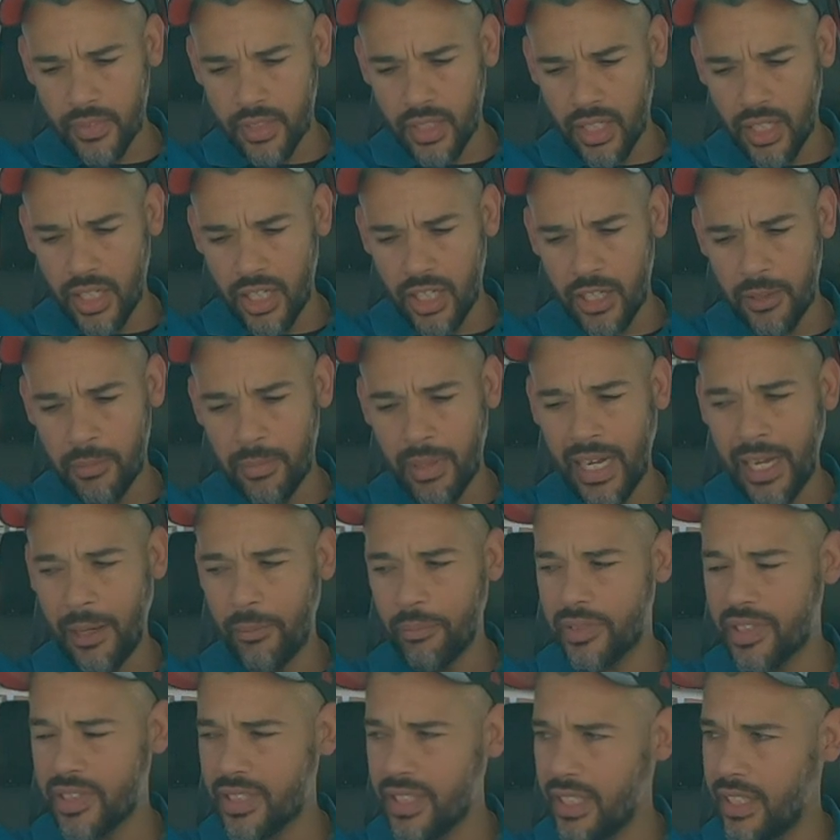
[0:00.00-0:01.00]
Um,
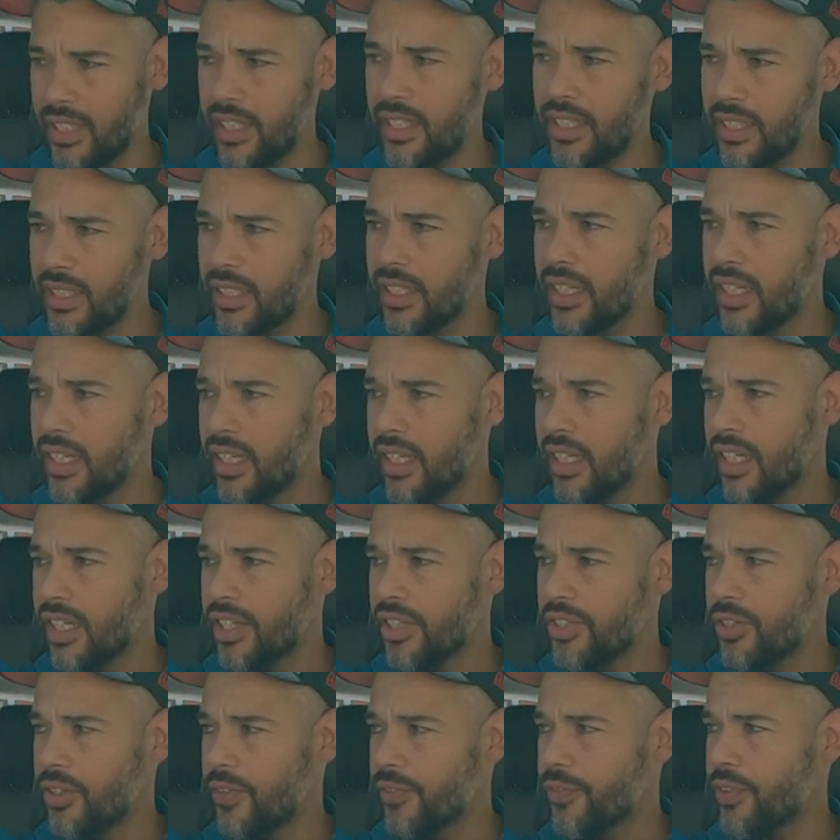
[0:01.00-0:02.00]
I'm seeing,
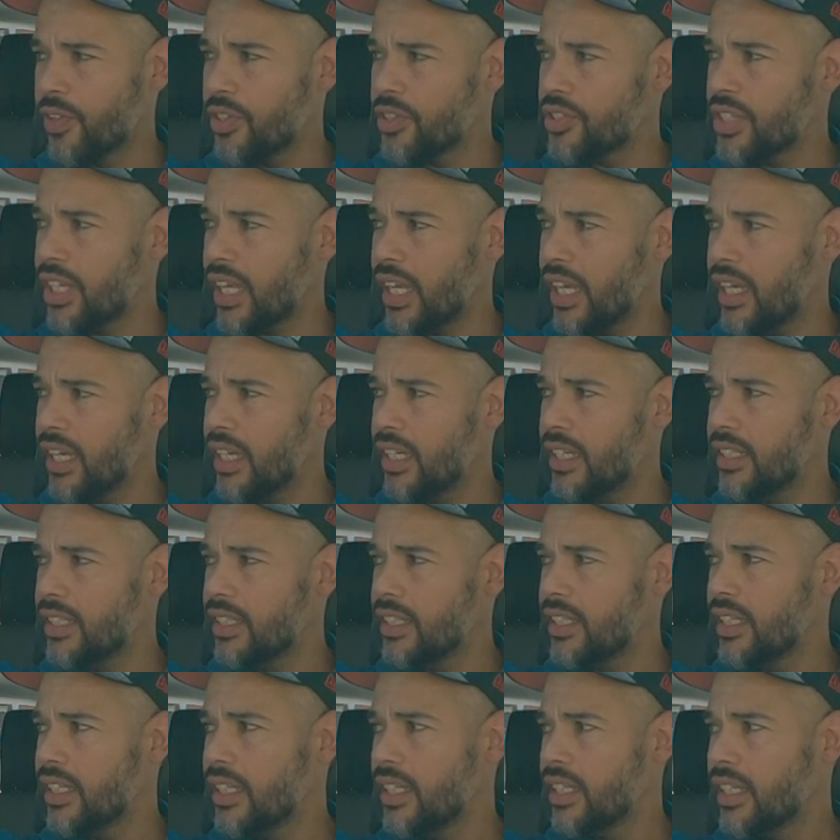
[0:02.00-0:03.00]
you know,
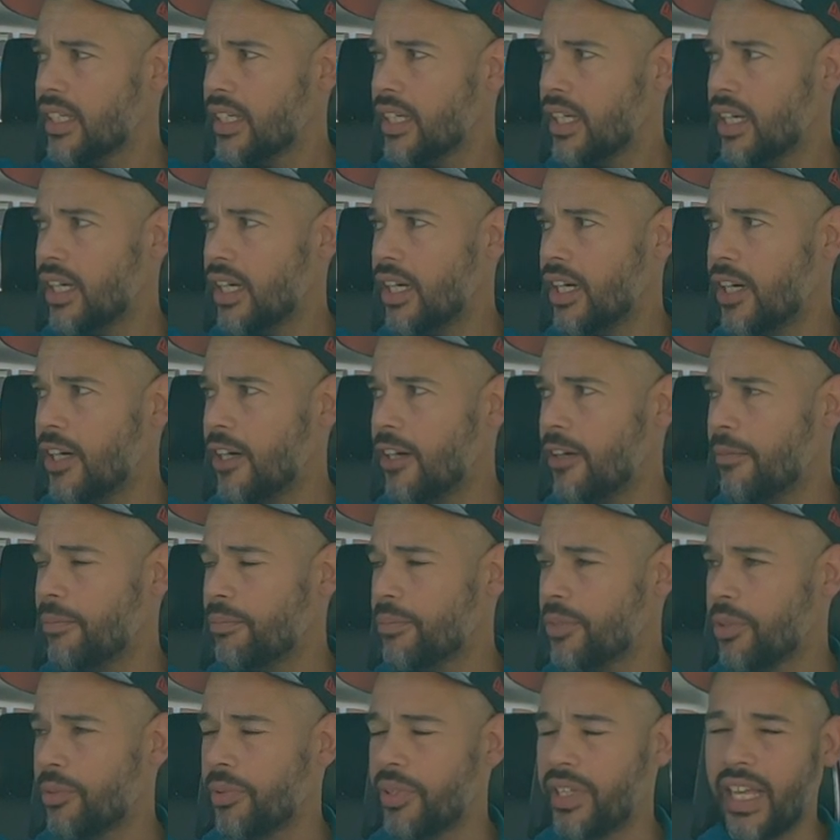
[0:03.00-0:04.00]
firsthand
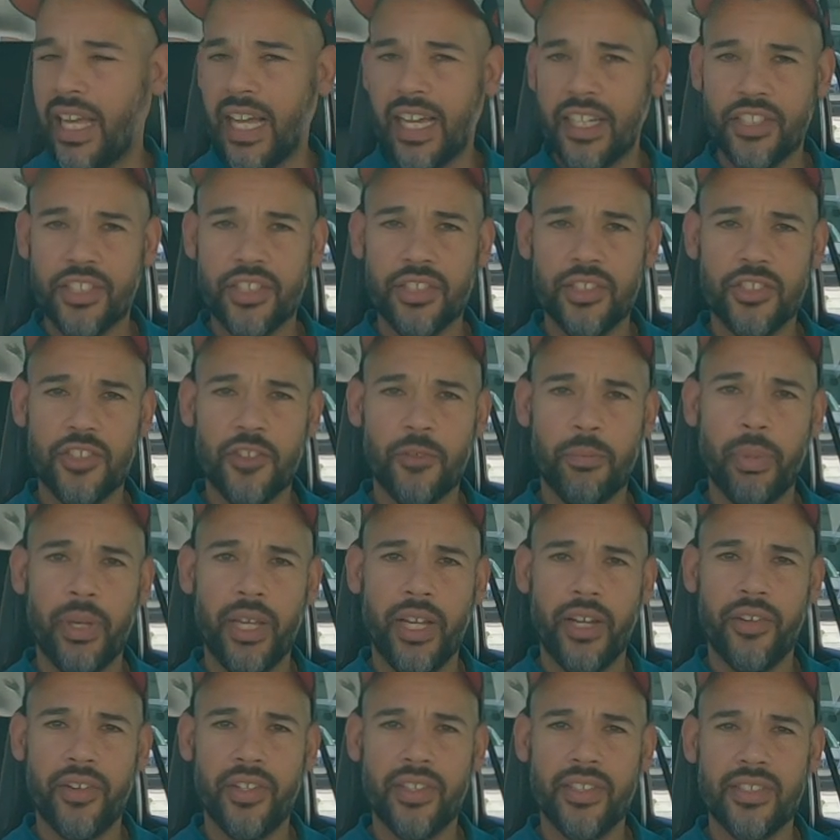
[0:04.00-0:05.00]
um, the reactions of
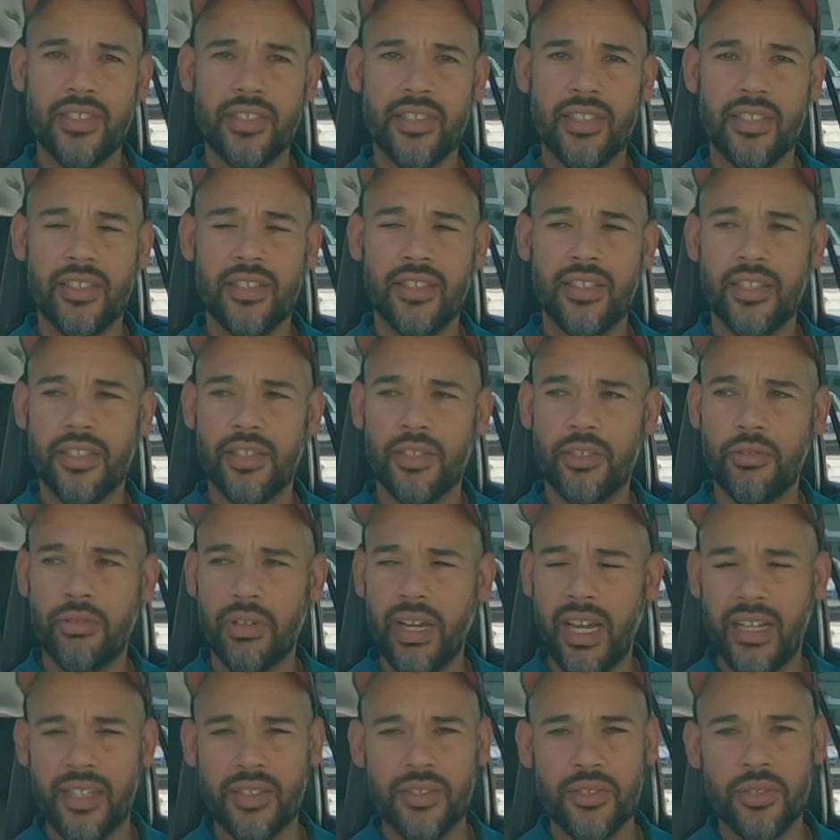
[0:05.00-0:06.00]
parents, the, the
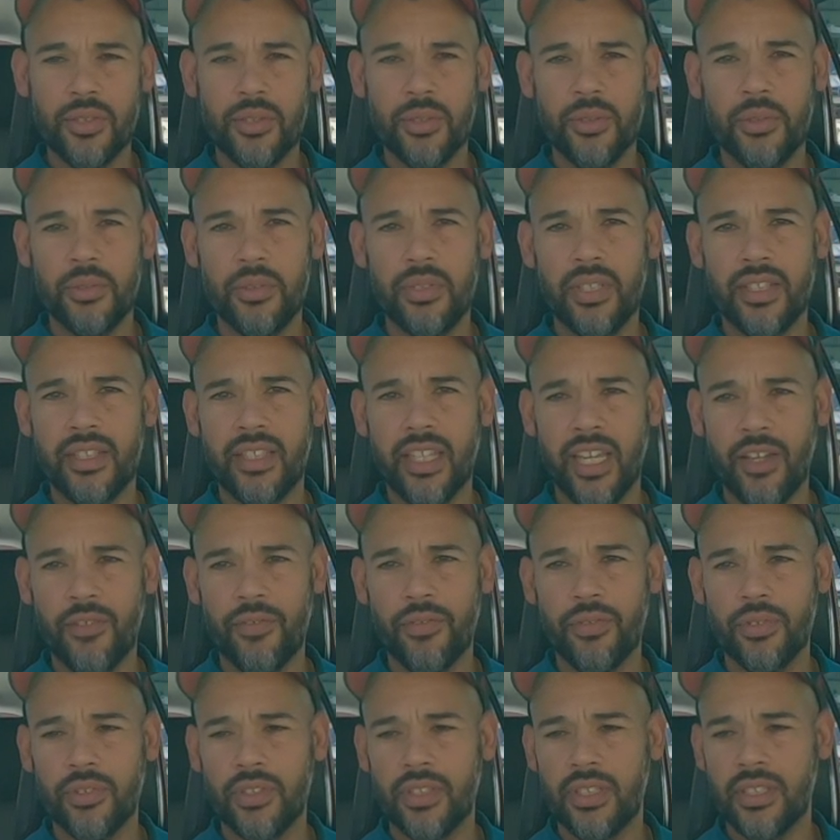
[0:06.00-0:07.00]
gratitude, the
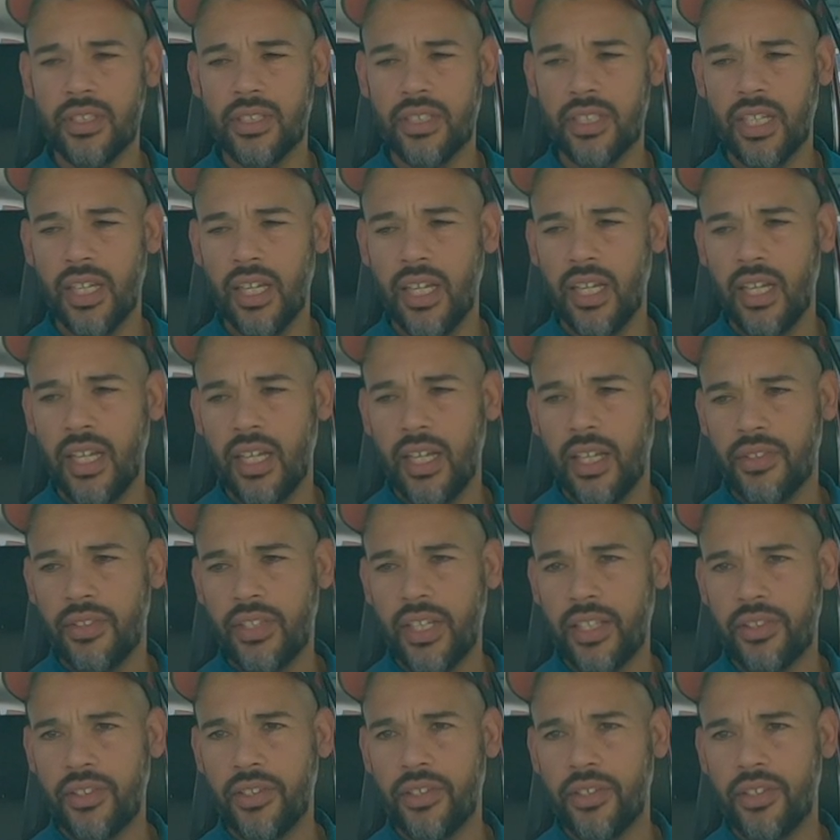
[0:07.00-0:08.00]
thankfulness
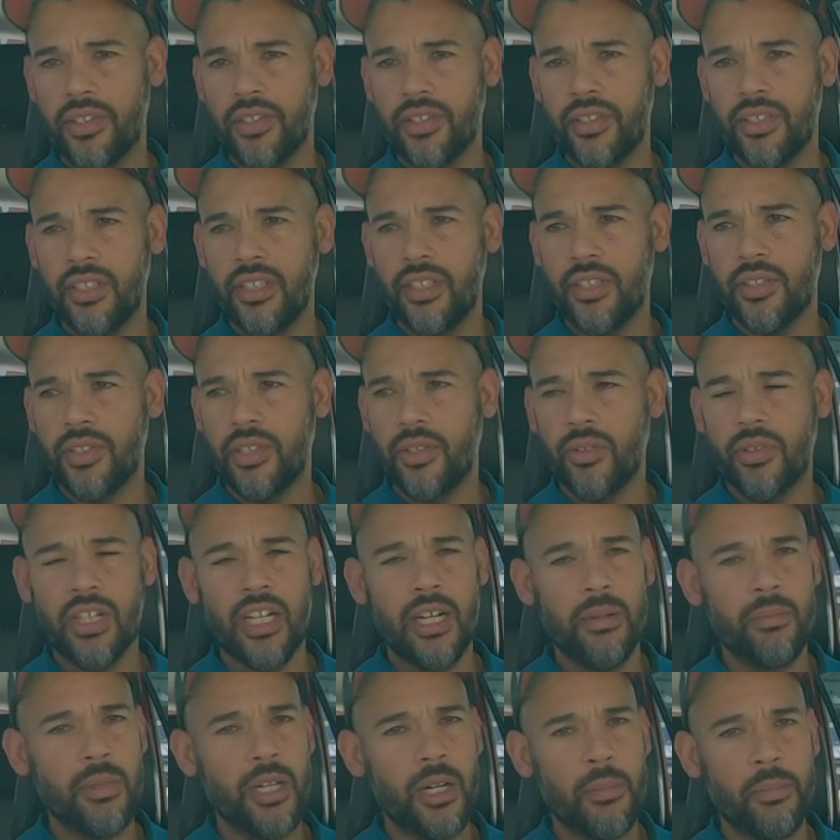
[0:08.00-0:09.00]
that they're you know they'll
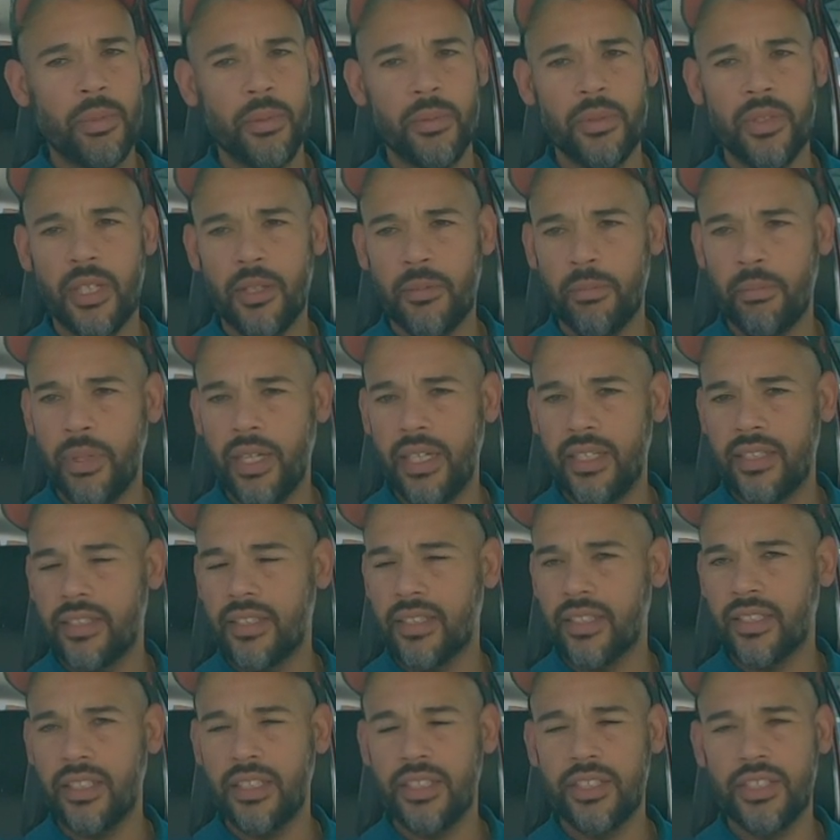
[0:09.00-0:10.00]
come up and, and
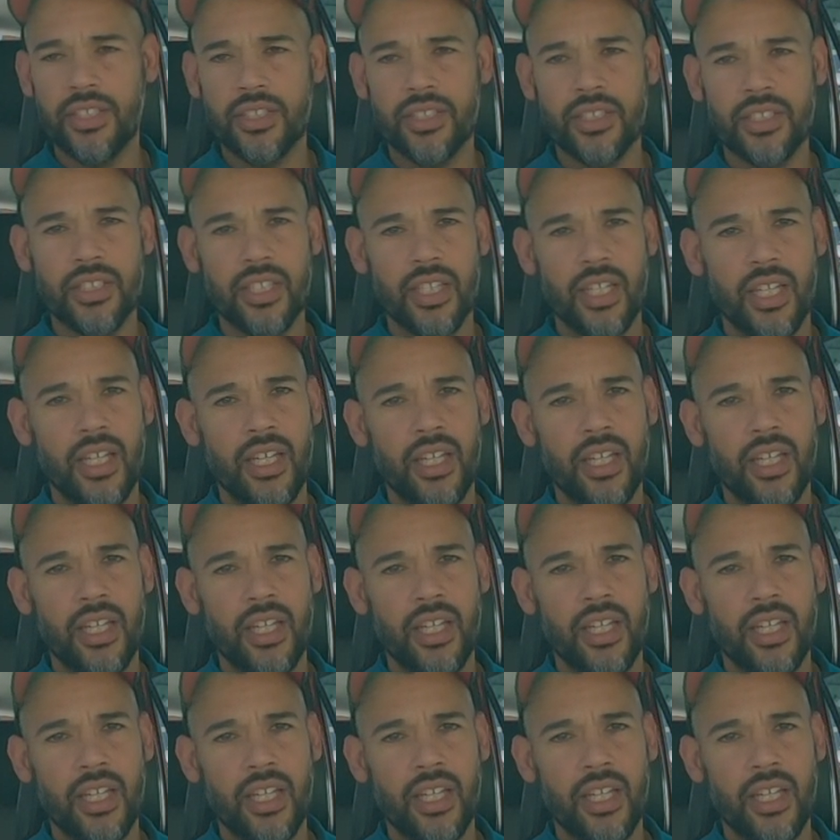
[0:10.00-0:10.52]
basically just